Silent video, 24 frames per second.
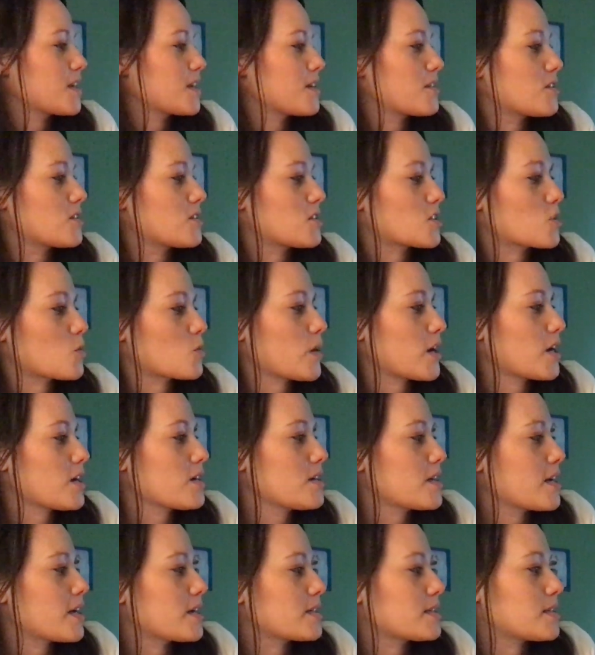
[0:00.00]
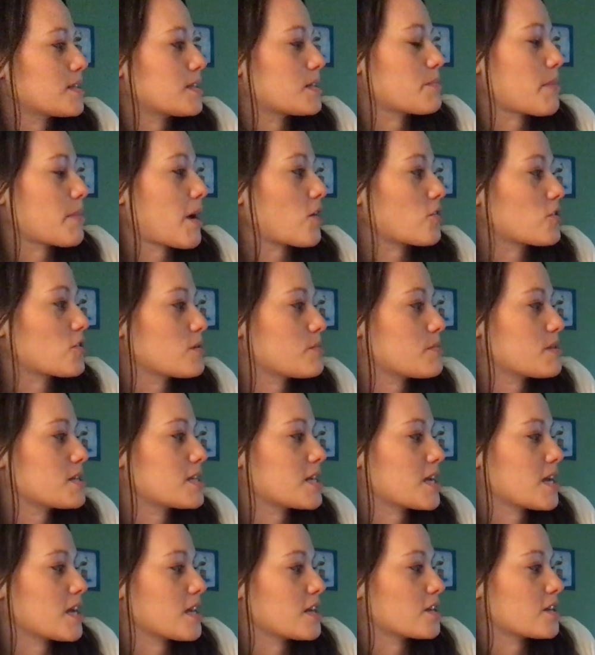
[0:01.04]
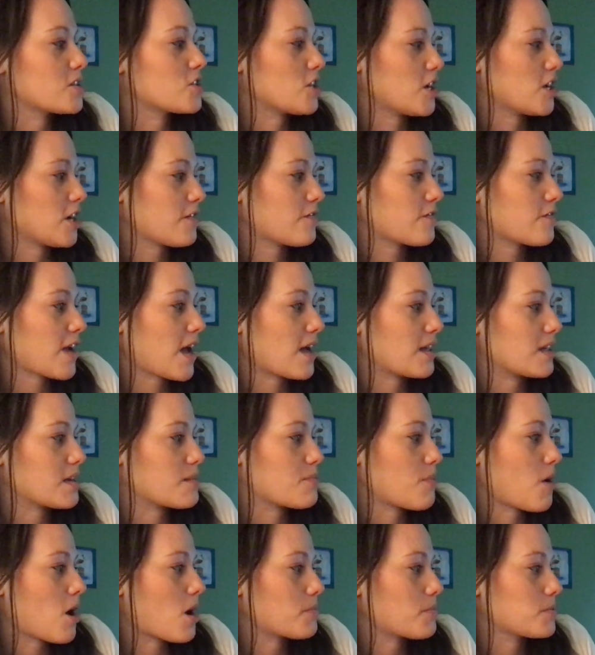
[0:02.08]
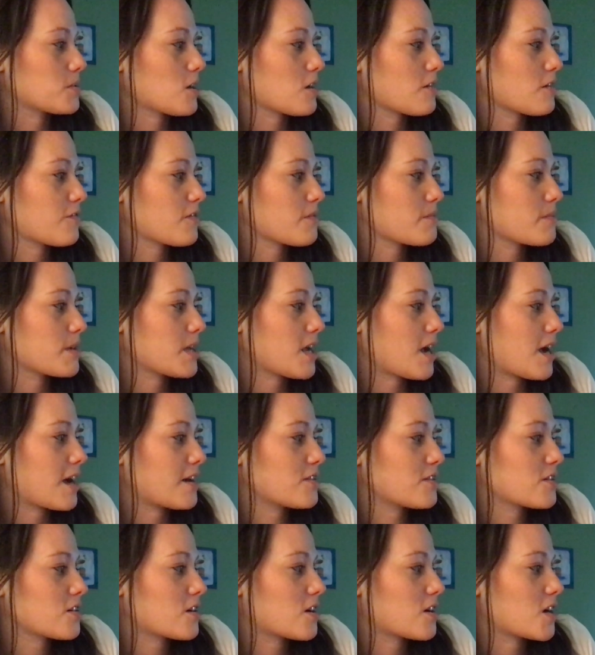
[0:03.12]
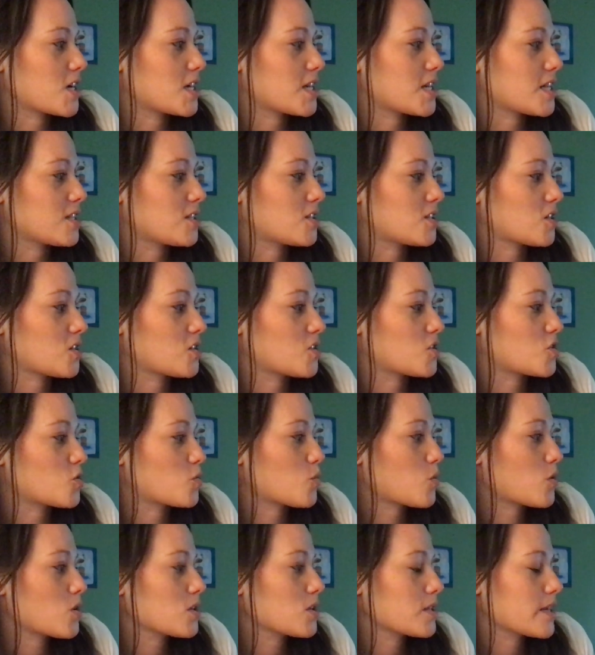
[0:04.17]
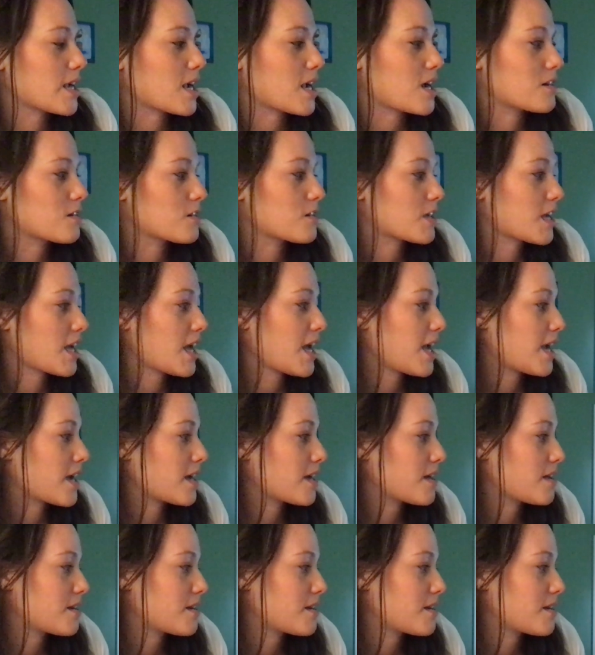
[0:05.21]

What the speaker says: The square dance is about to begin. Sheriff Callie pops off from behind the curtain and starts twirling on her can.